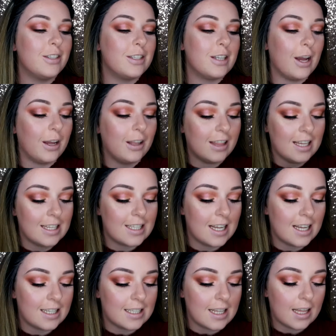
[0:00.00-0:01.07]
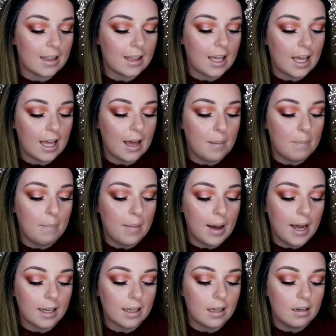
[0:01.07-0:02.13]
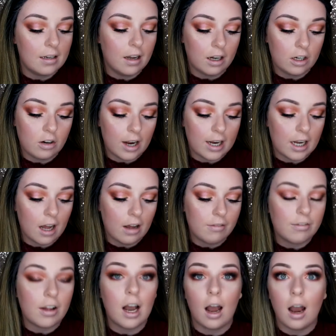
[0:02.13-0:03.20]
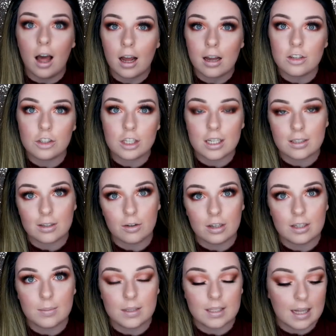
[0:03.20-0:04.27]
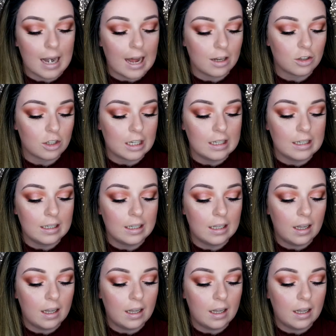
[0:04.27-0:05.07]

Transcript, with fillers: So this is the MAC Nutcracker from last year's Christmas collection.